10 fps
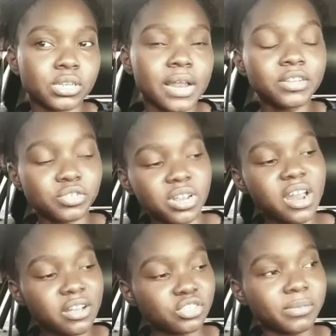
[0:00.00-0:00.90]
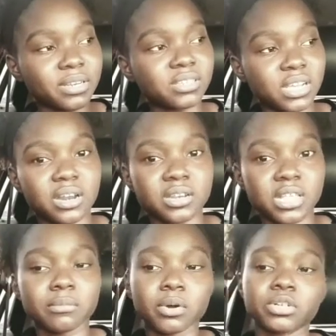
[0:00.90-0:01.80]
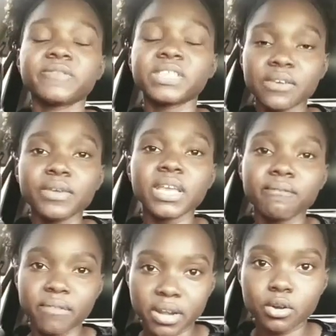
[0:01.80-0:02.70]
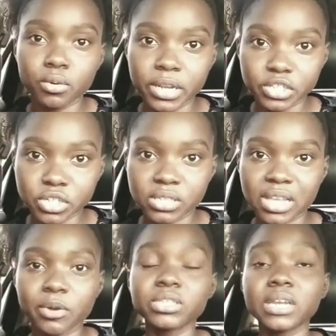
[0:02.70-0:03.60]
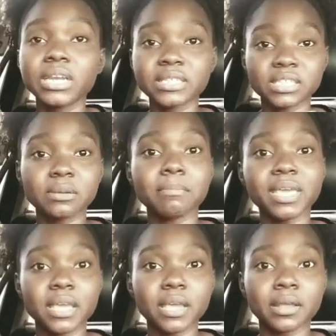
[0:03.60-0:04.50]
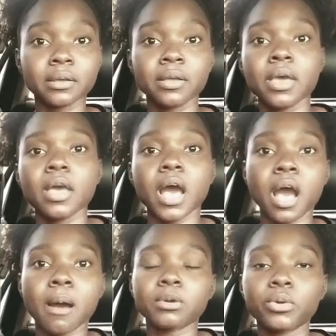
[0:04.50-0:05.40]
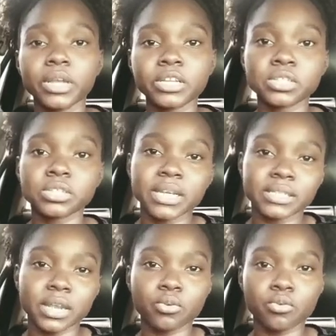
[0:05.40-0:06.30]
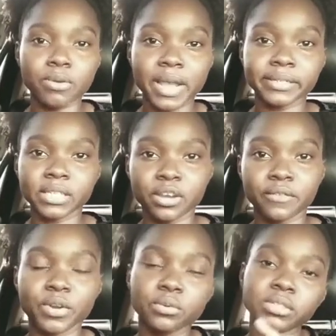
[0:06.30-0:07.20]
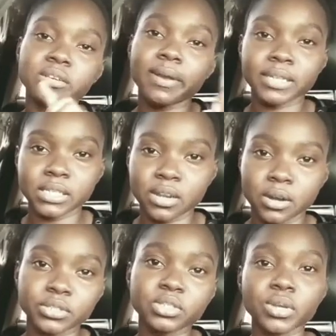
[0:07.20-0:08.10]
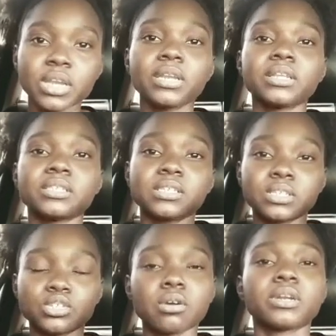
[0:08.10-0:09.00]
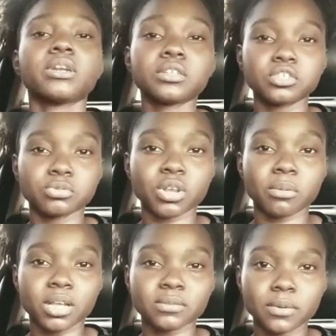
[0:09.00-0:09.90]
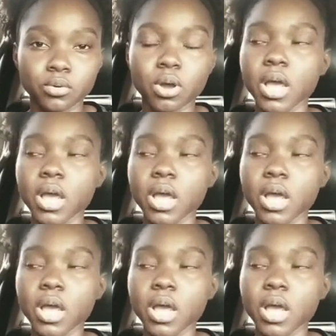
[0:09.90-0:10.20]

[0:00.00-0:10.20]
Now this should actually be the second thing, but see if you can find a loan agency. I'm going to list the main loan agency that I know right here. If you don't see it right here on the screen, it is down in the description box below.